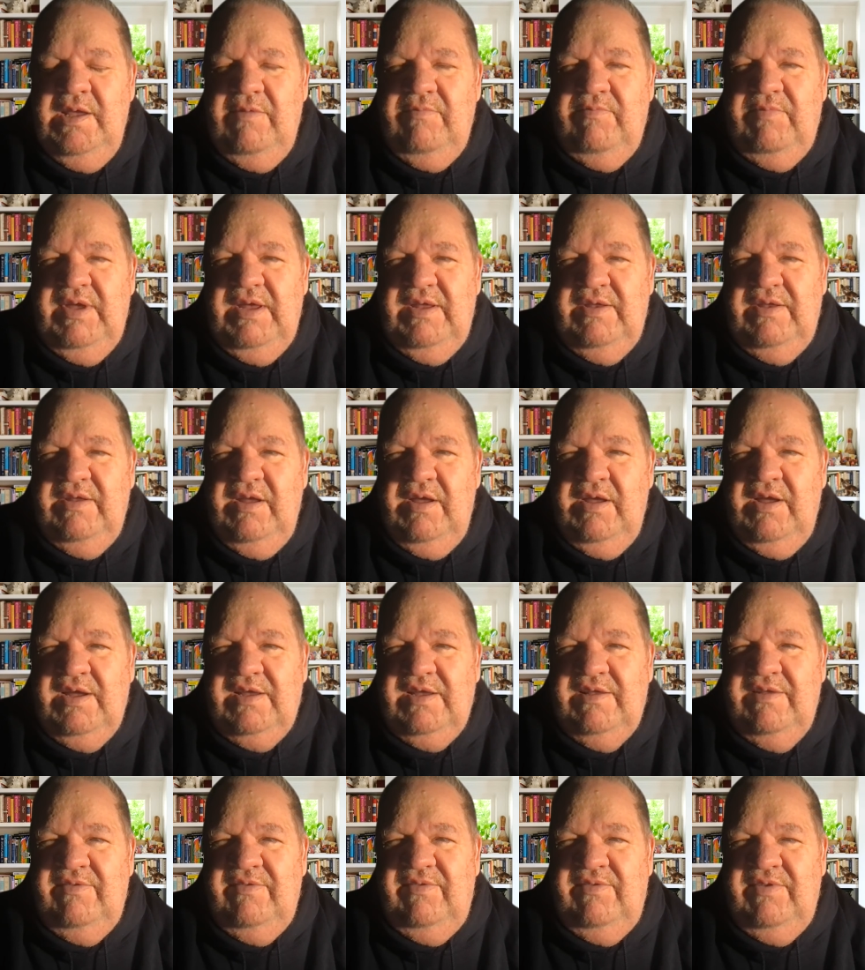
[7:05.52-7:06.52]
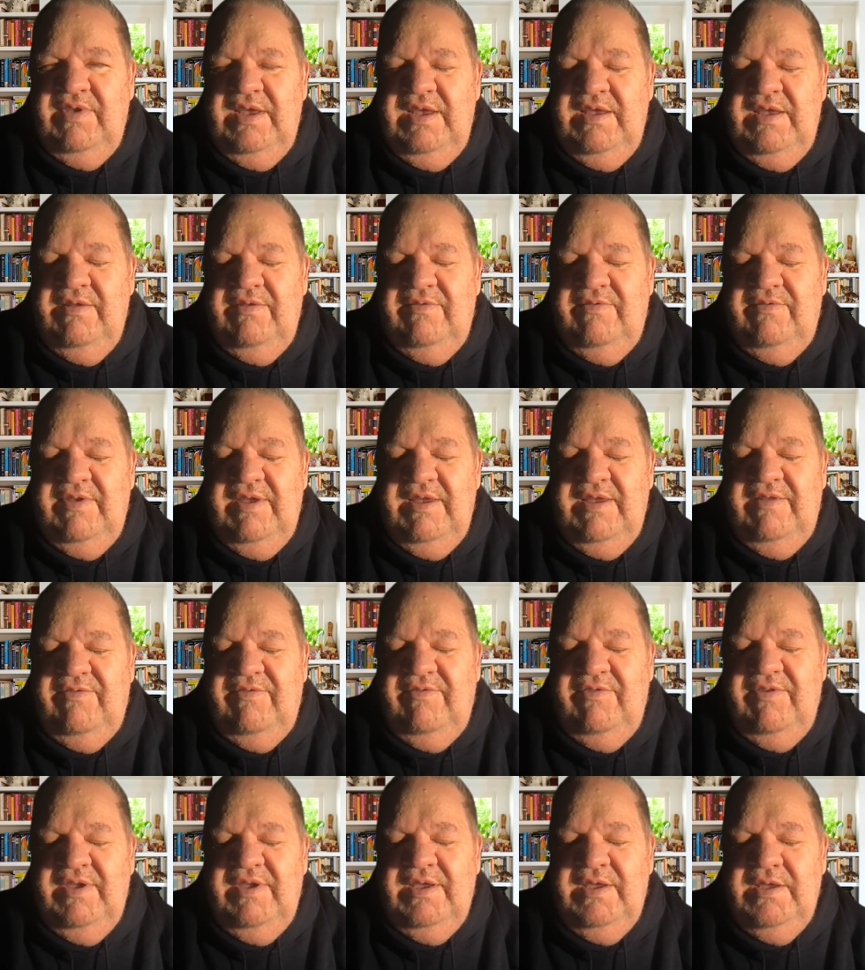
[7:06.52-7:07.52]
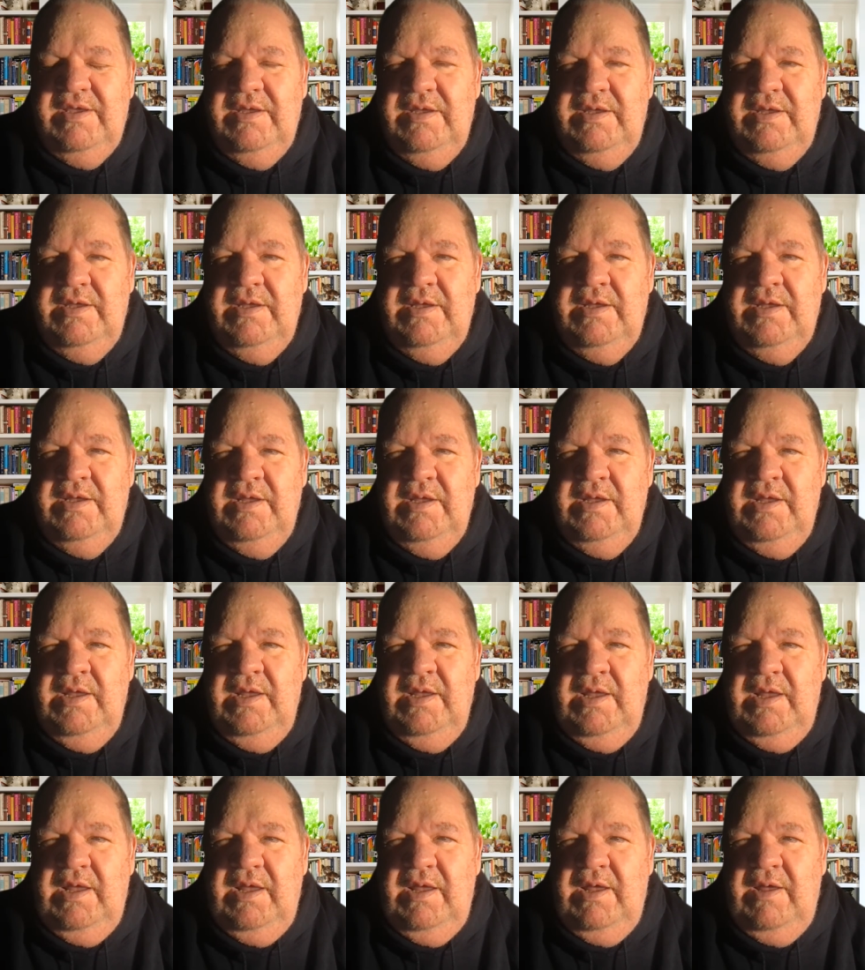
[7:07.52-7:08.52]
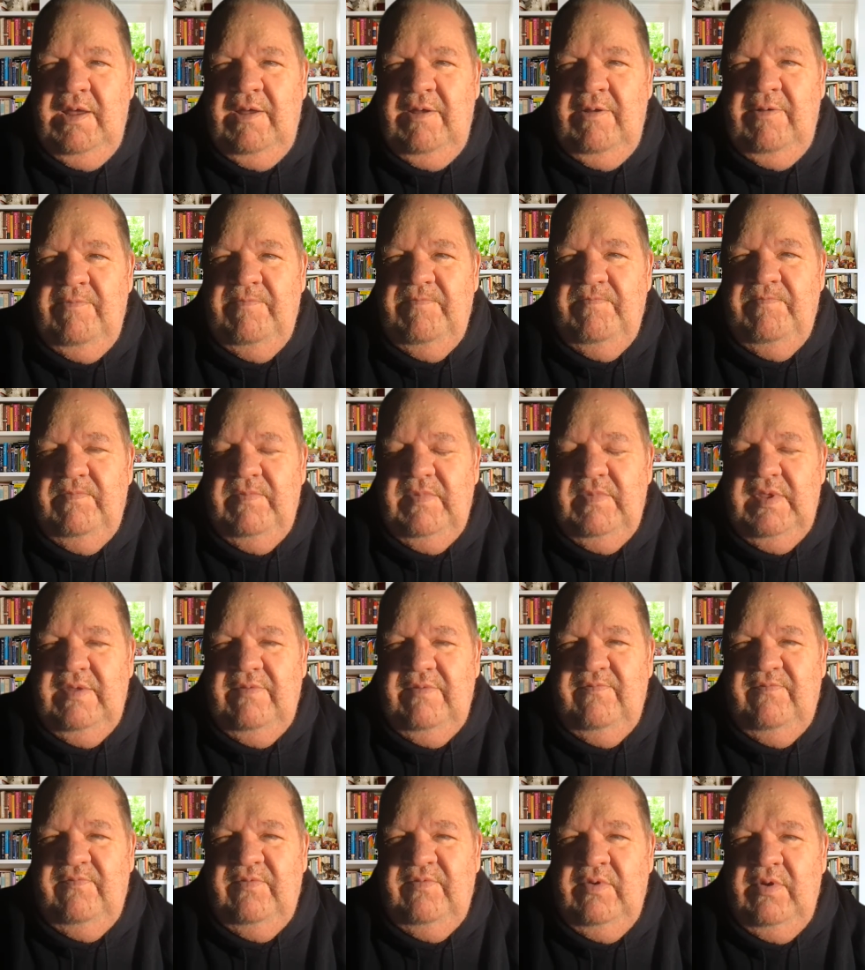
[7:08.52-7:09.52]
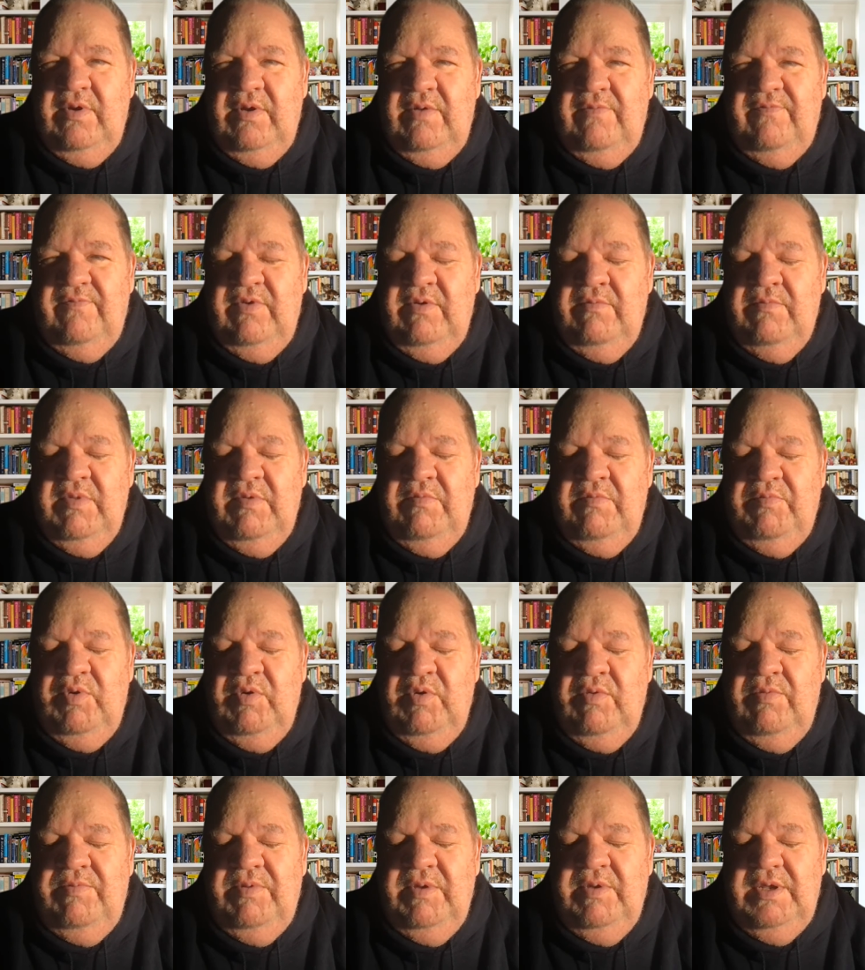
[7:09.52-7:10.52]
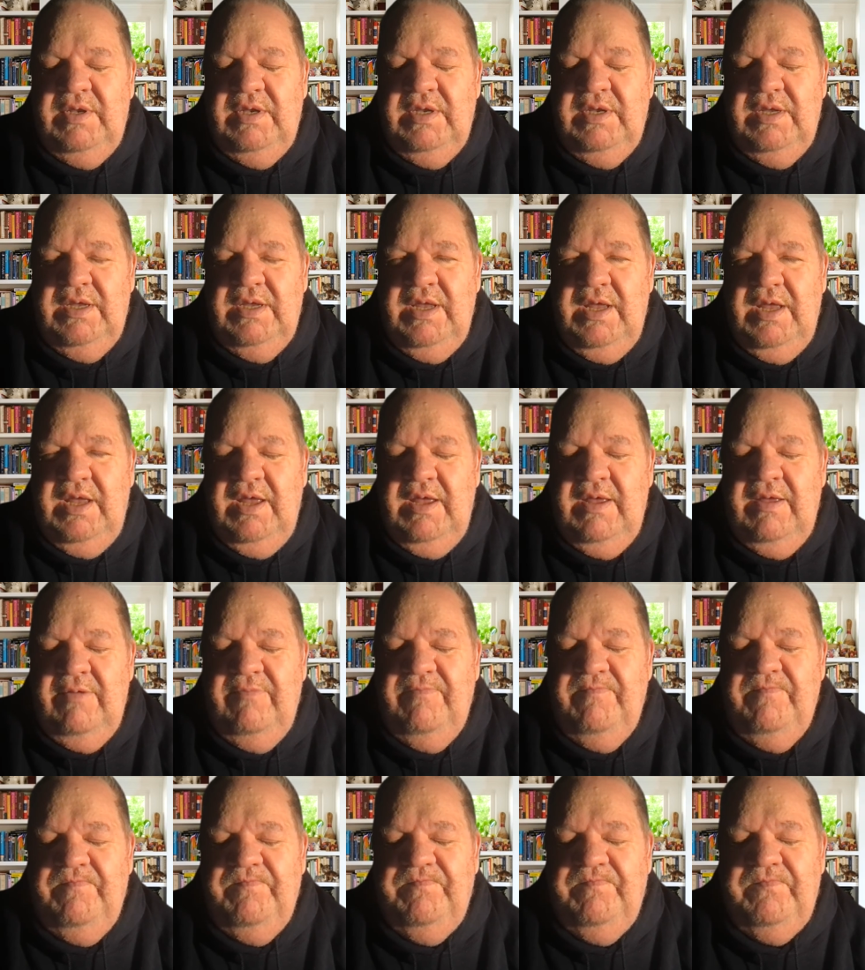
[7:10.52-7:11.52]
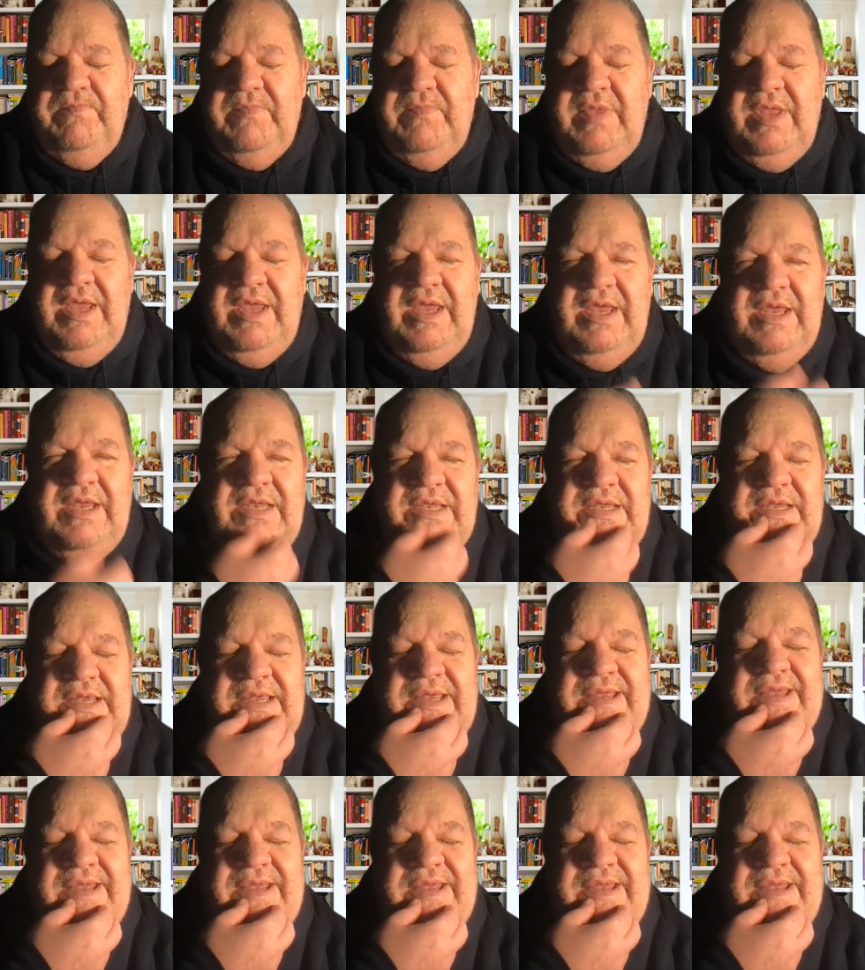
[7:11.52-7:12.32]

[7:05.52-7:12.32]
But I can see you teaching uh, from, from a pulpit, um, and